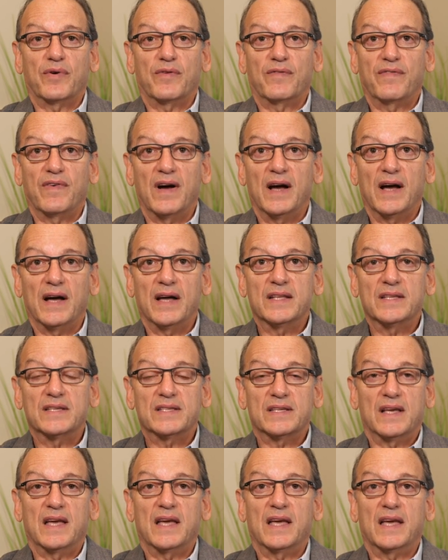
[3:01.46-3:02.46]
provides
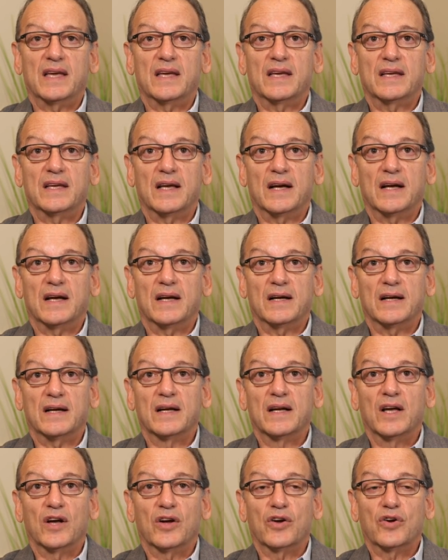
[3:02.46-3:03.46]
a
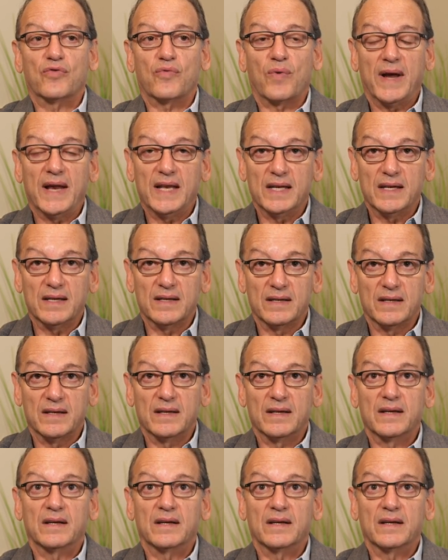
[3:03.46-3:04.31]
gradient